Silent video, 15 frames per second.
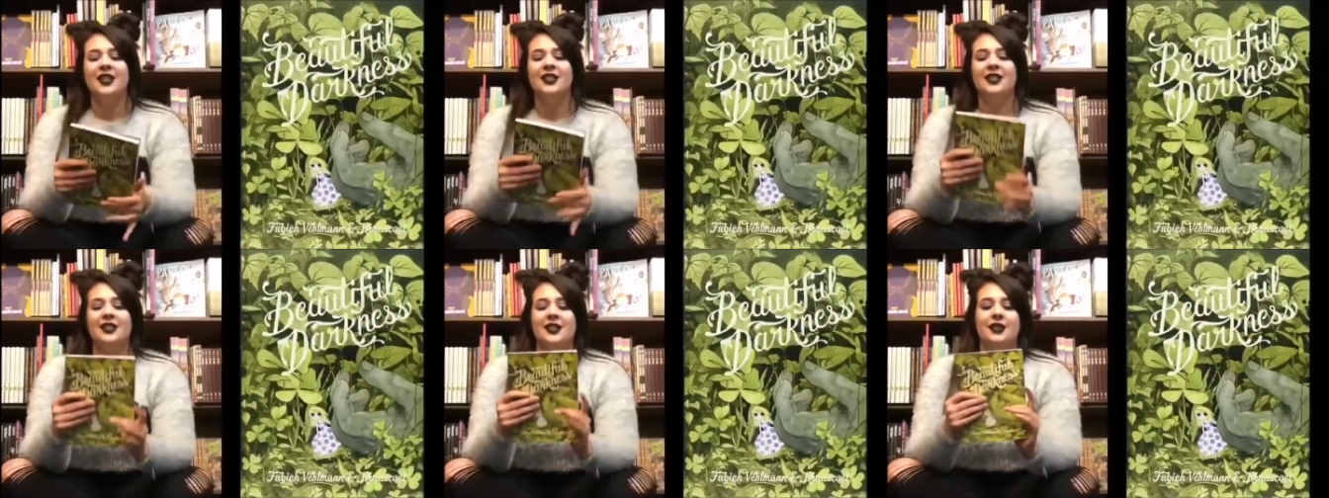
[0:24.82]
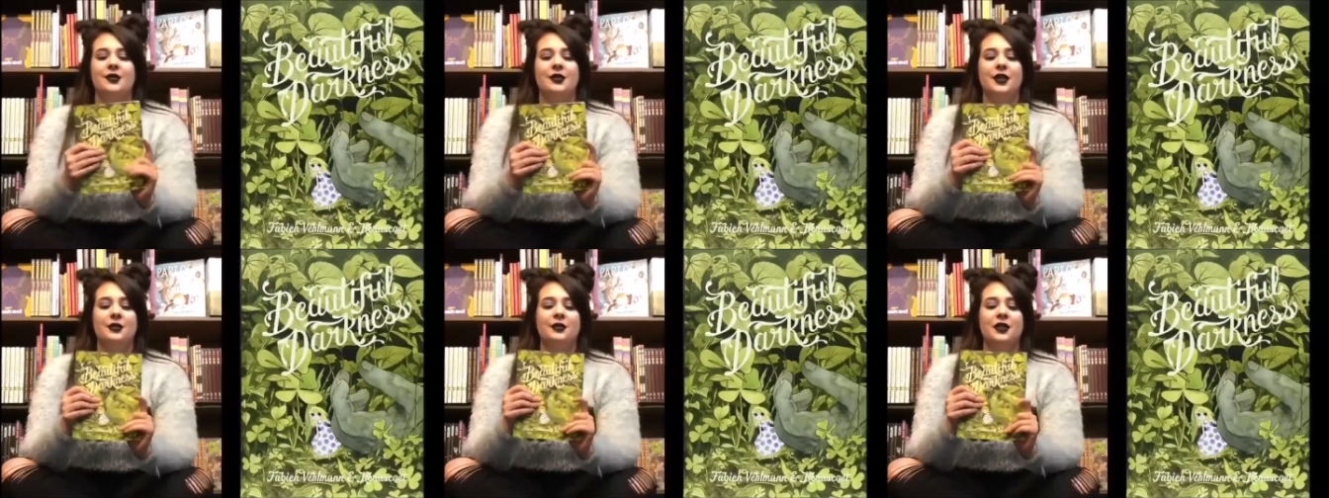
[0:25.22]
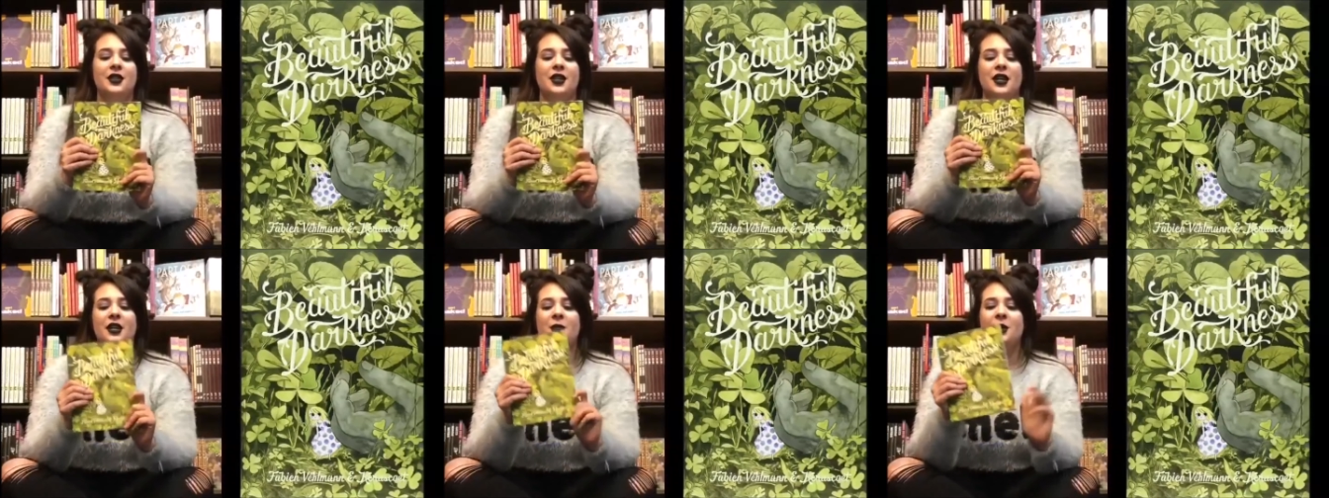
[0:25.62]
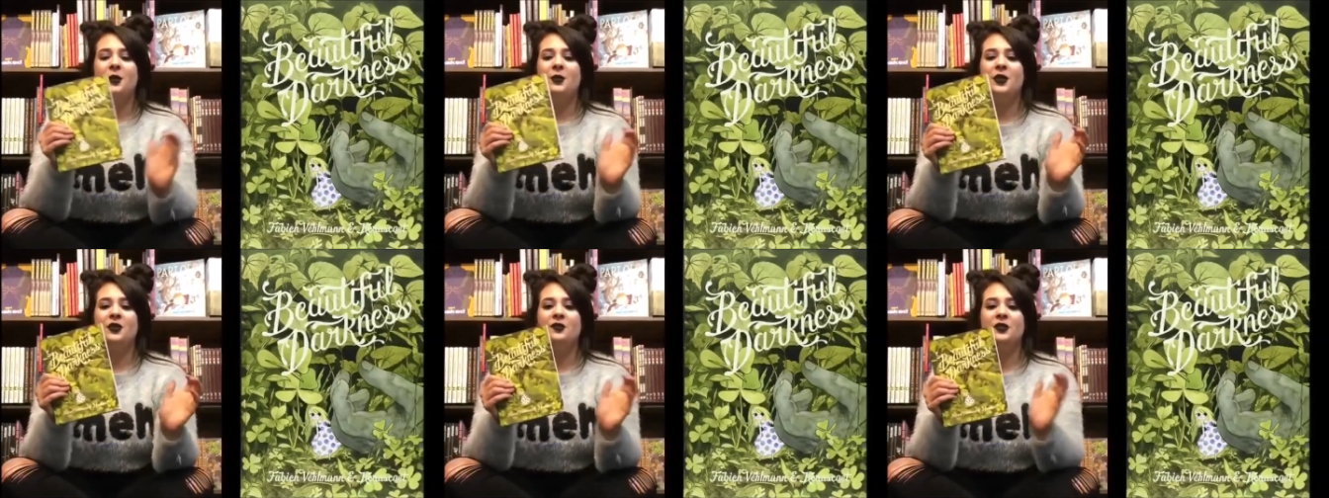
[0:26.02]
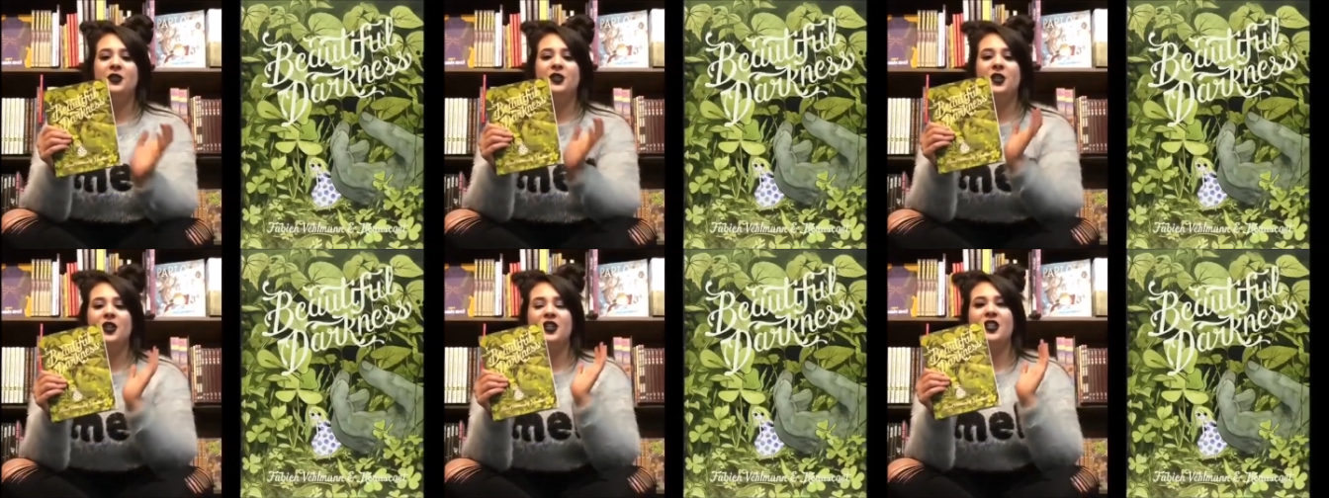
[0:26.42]
Today we're going to be talking about Beautiful
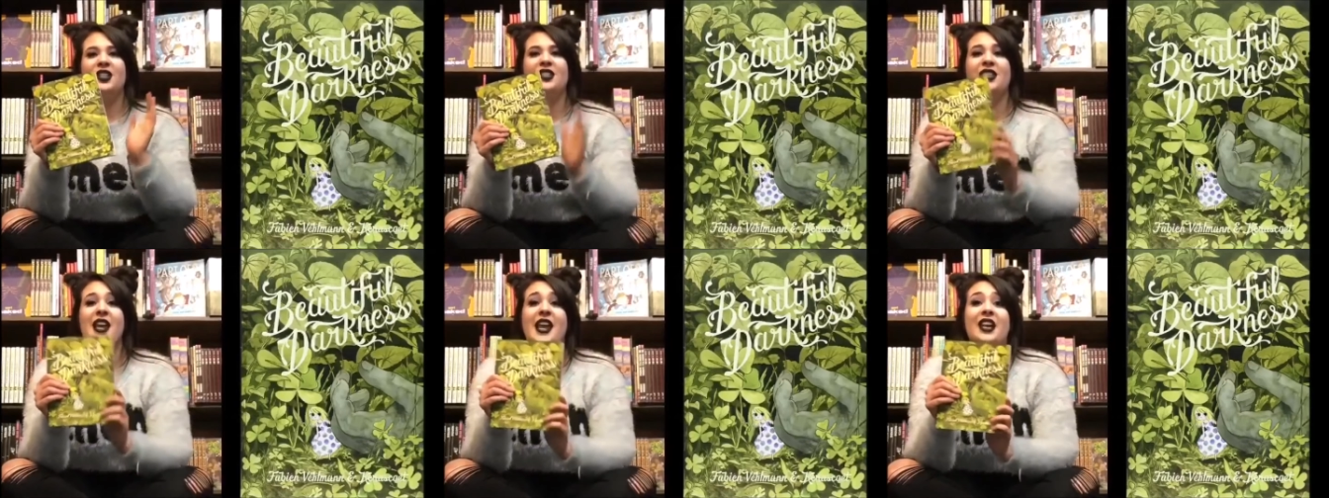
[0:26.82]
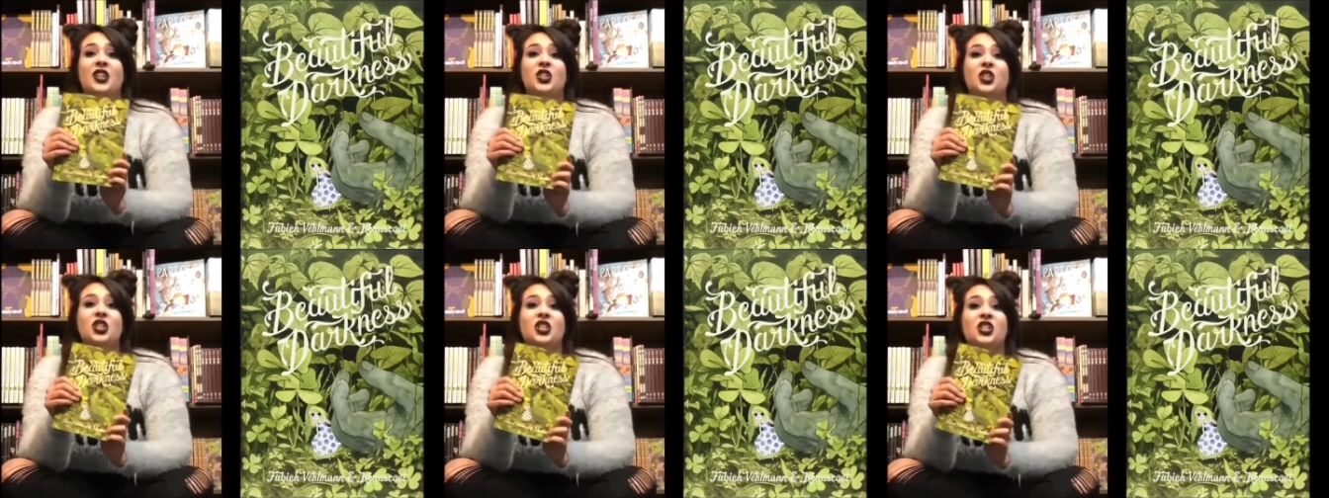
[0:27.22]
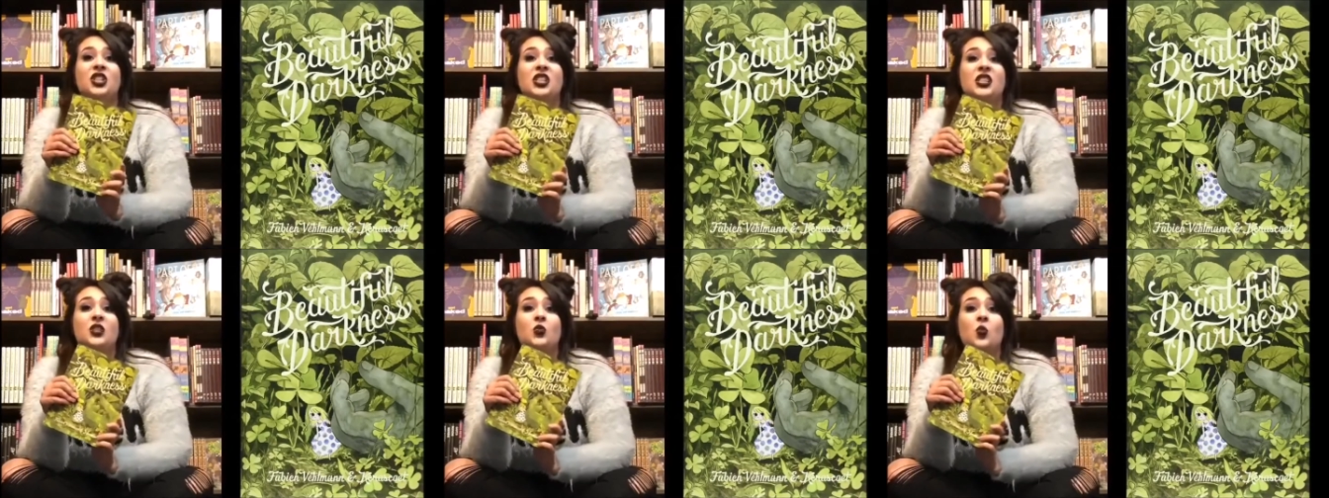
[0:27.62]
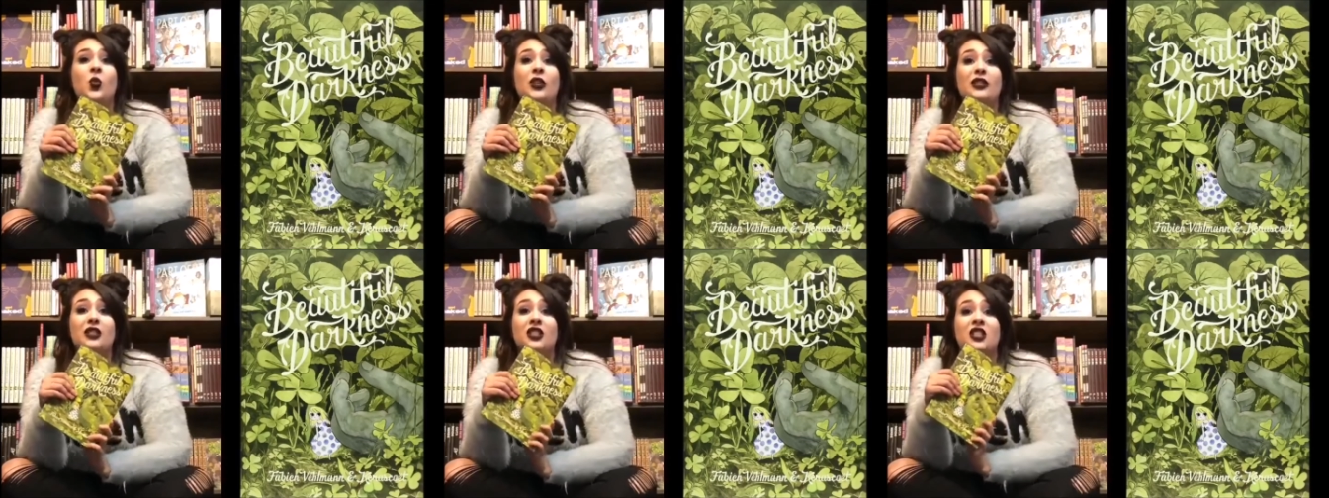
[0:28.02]
Darkness, and Jesus was